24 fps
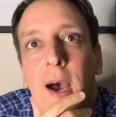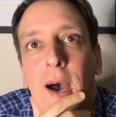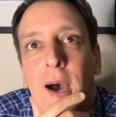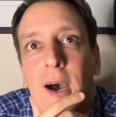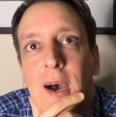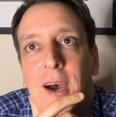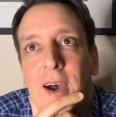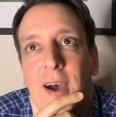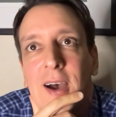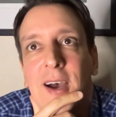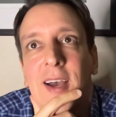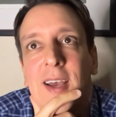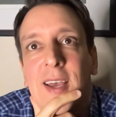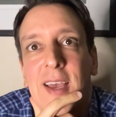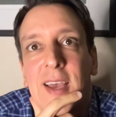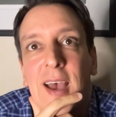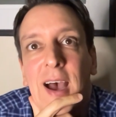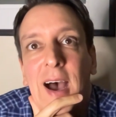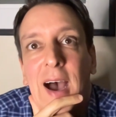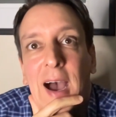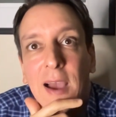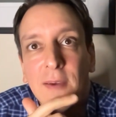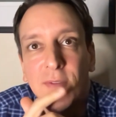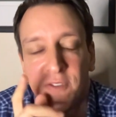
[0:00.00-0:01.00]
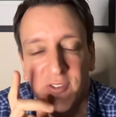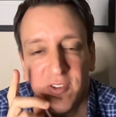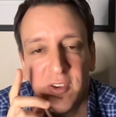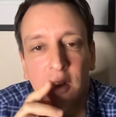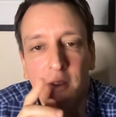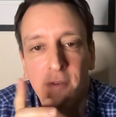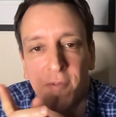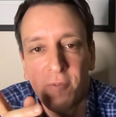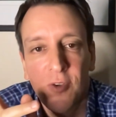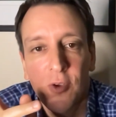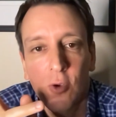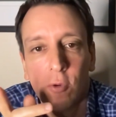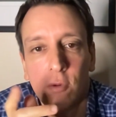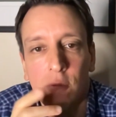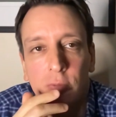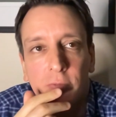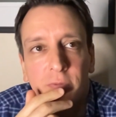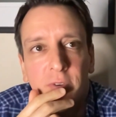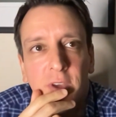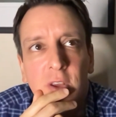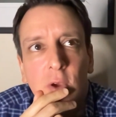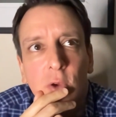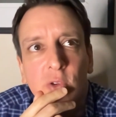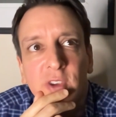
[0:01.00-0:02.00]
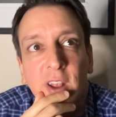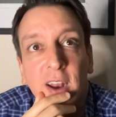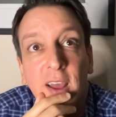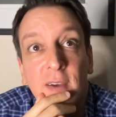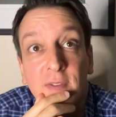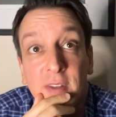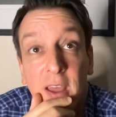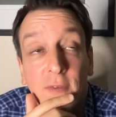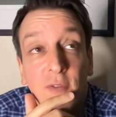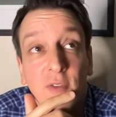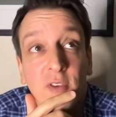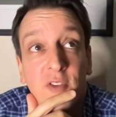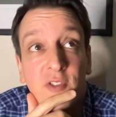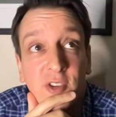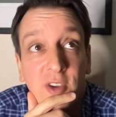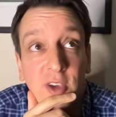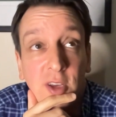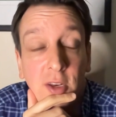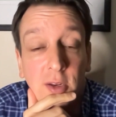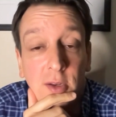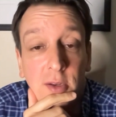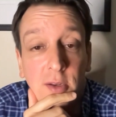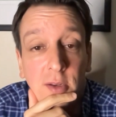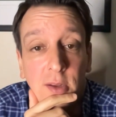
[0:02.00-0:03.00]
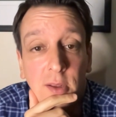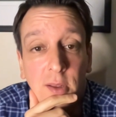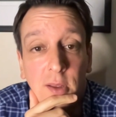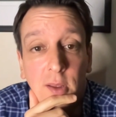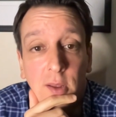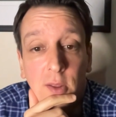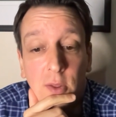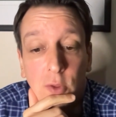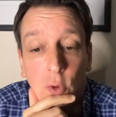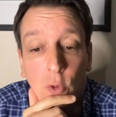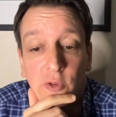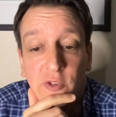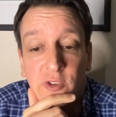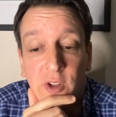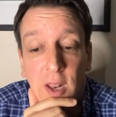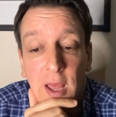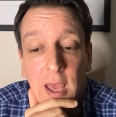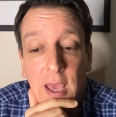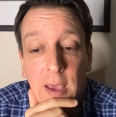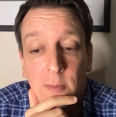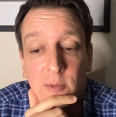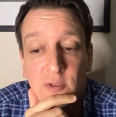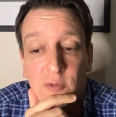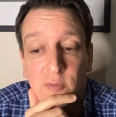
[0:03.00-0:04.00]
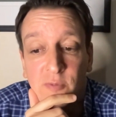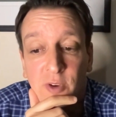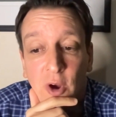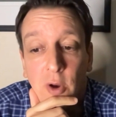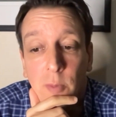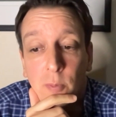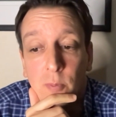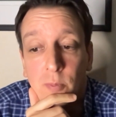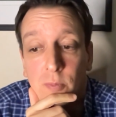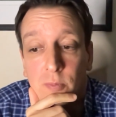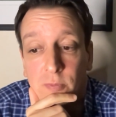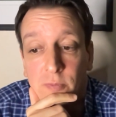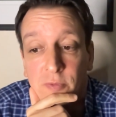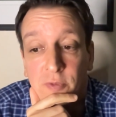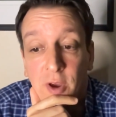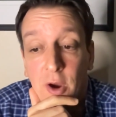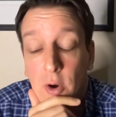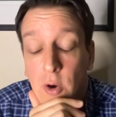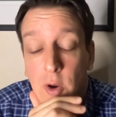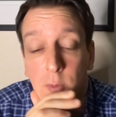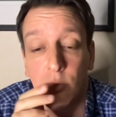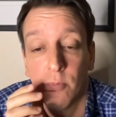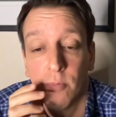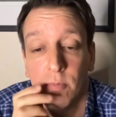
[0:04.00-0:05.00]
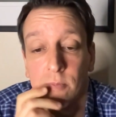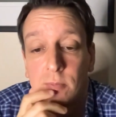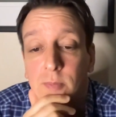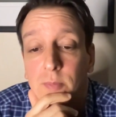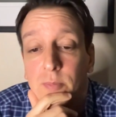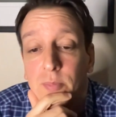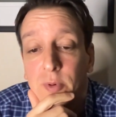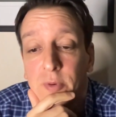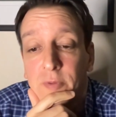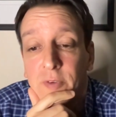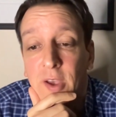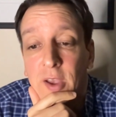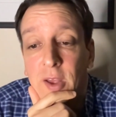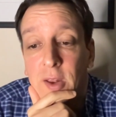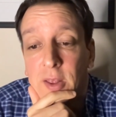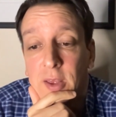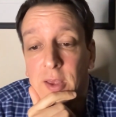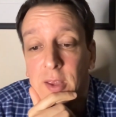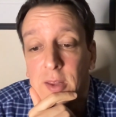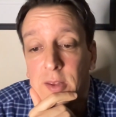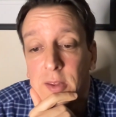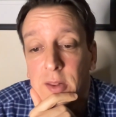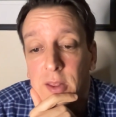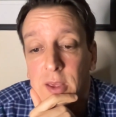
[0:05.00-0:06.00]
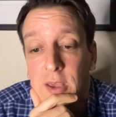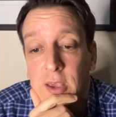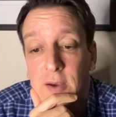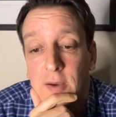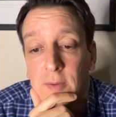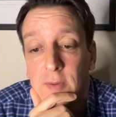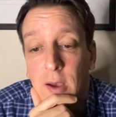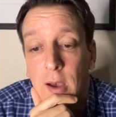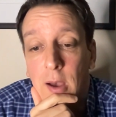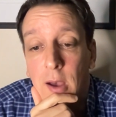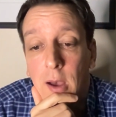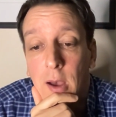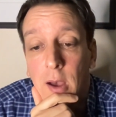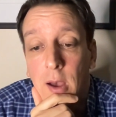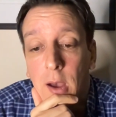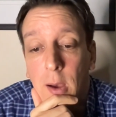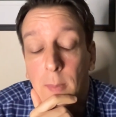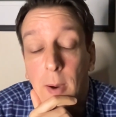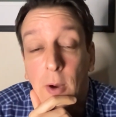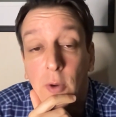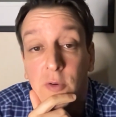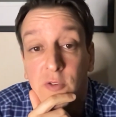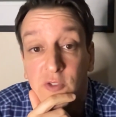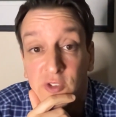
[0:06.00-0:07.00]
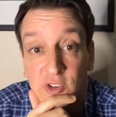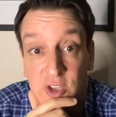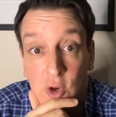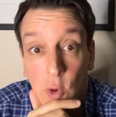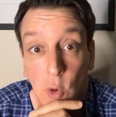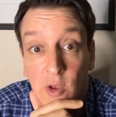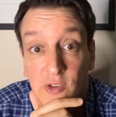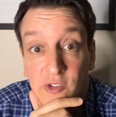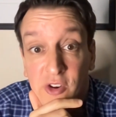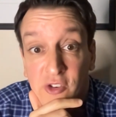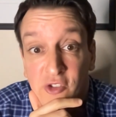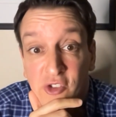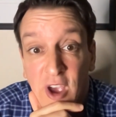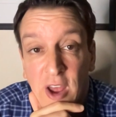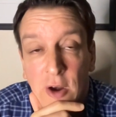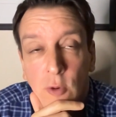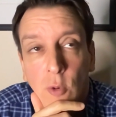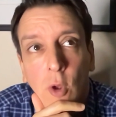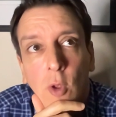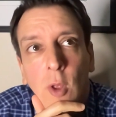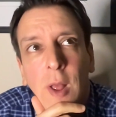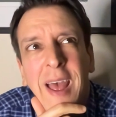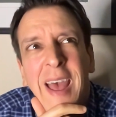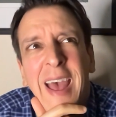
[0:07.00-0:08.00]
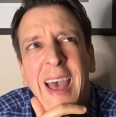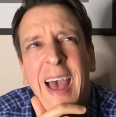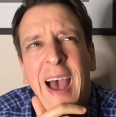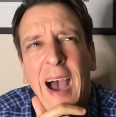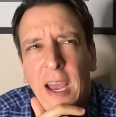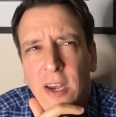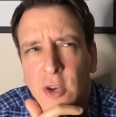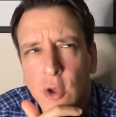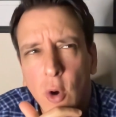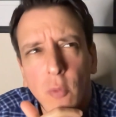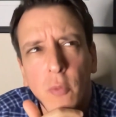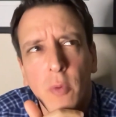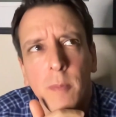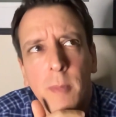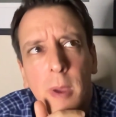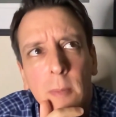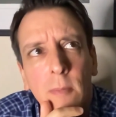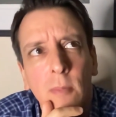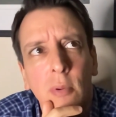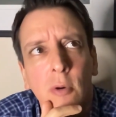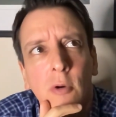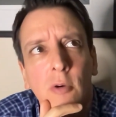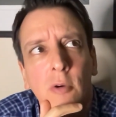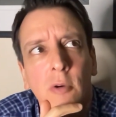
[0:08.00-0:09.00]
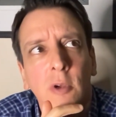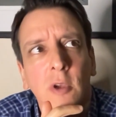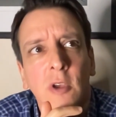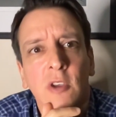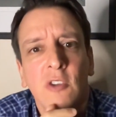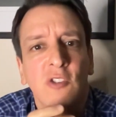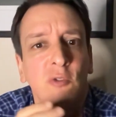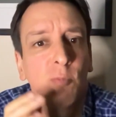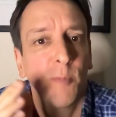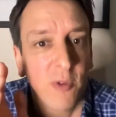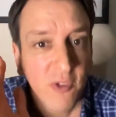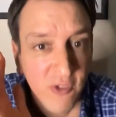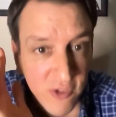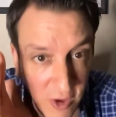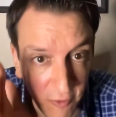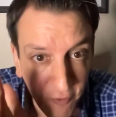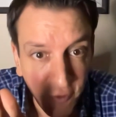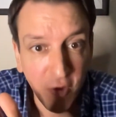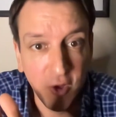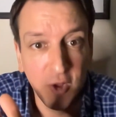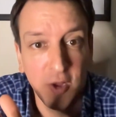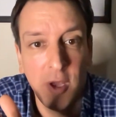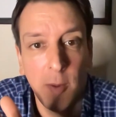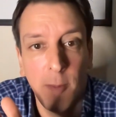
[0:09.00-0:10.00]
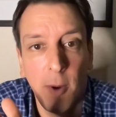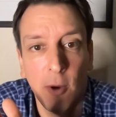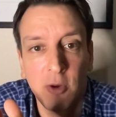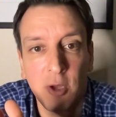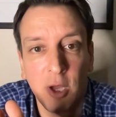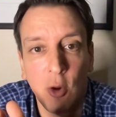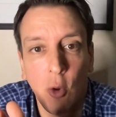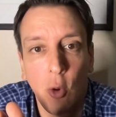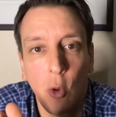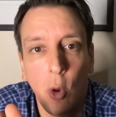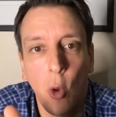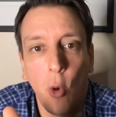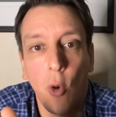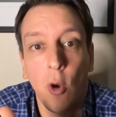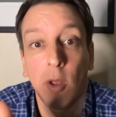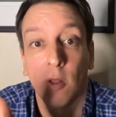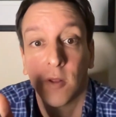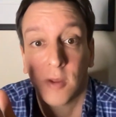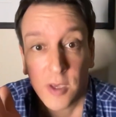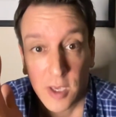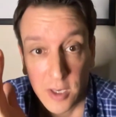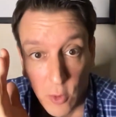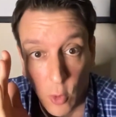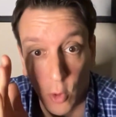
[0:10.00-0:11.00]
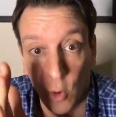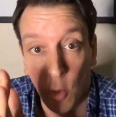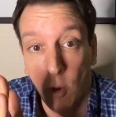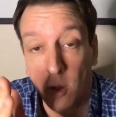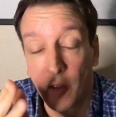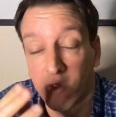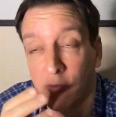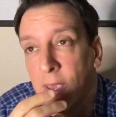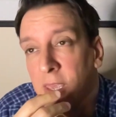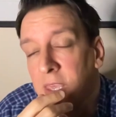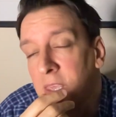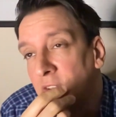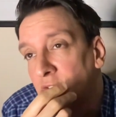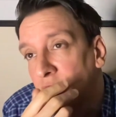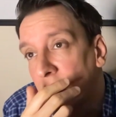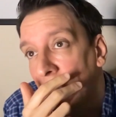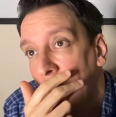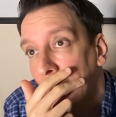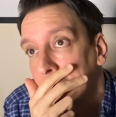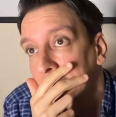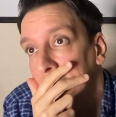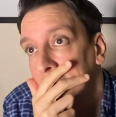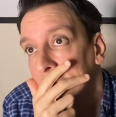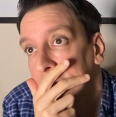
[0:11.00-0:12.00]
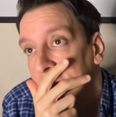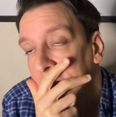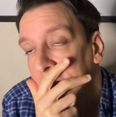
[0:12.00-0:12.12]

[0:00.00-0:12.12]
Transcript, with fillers: I've seen a few videos, and I've definitely seen those claims very, very prevailingly about seed oils in general. I don't remember specifically about canola oil. Canola oil is making us fat.